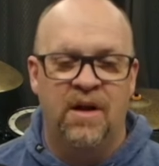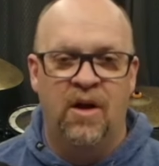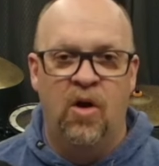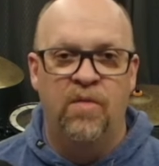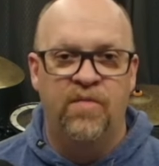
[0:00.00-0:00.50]

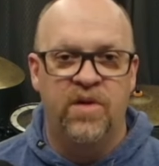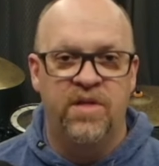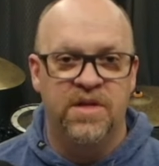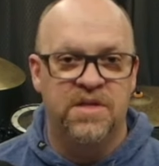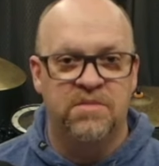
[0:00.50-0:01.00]
hopefully
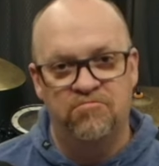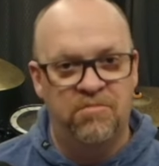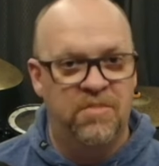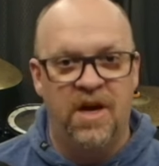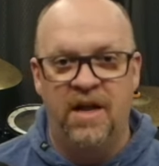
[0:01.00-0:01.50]
this
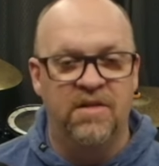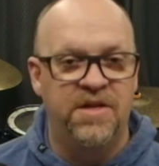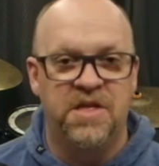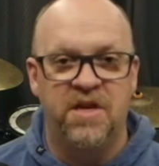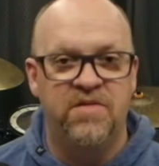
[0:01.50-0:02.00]
at
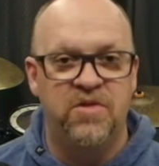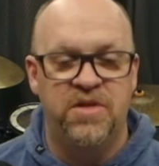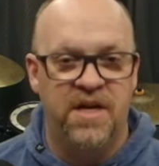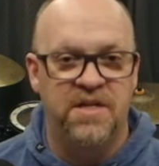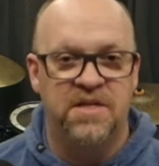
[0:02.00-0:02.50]
least gives you
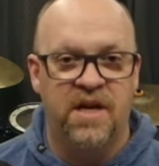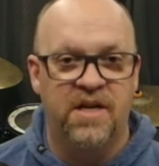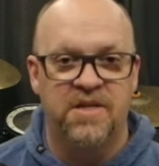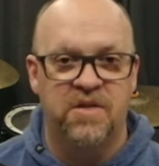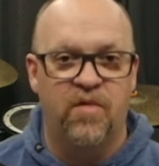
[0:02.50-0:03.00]
10
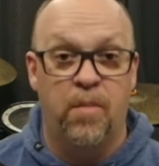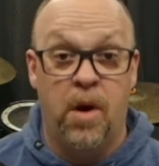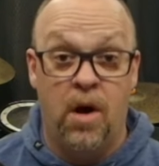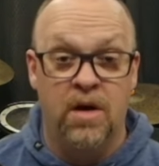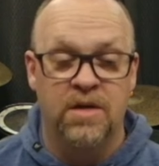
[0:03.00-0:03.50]
seconds of a
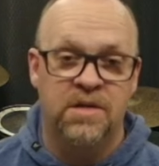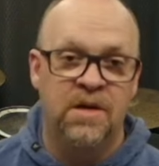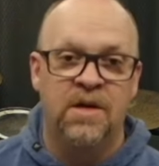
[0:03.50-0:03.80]
pause